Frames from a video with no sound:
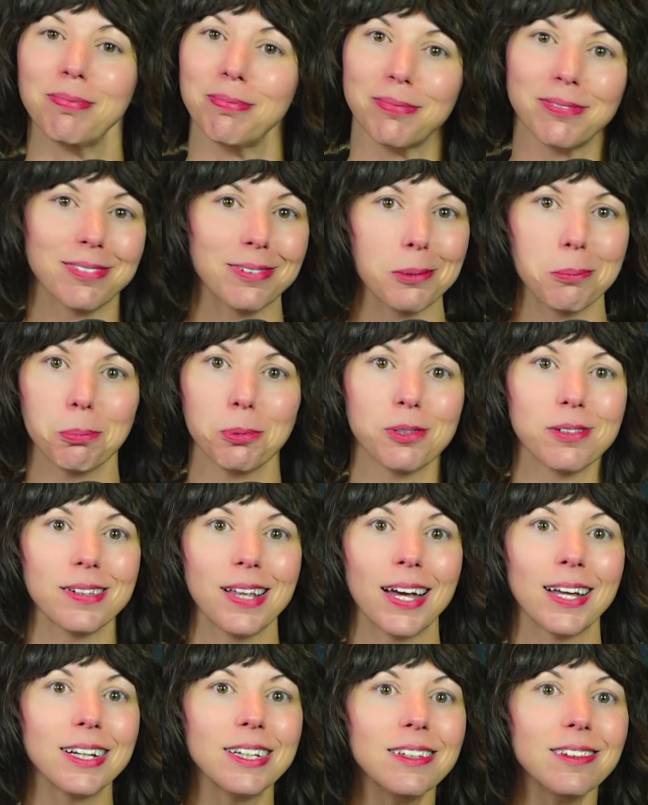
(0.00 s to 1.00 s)
Simple's
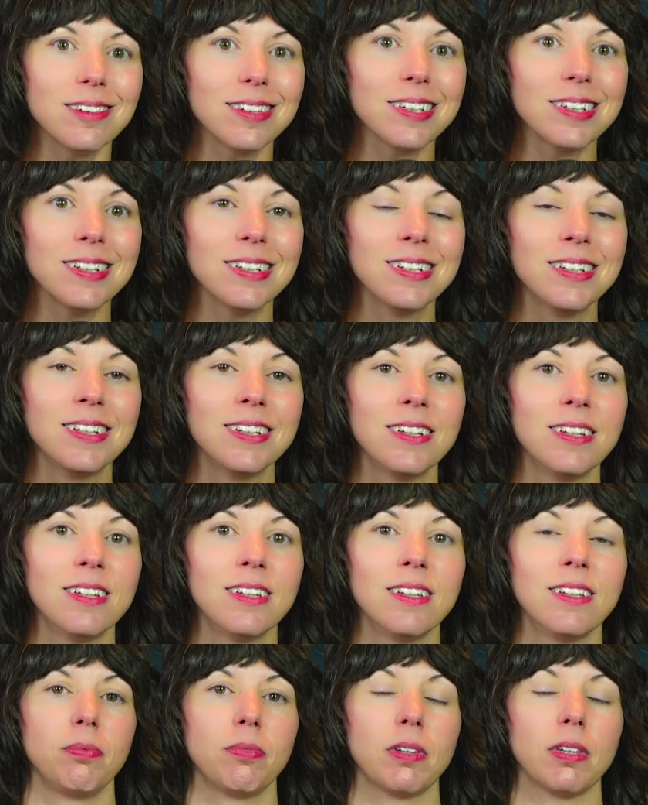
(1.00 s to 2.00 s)
not easy.
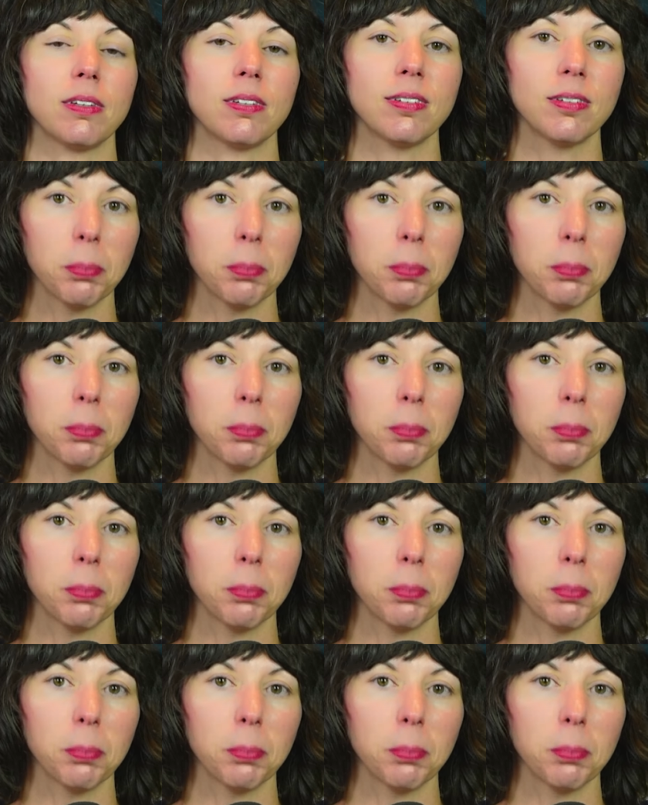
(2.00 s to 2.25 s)
This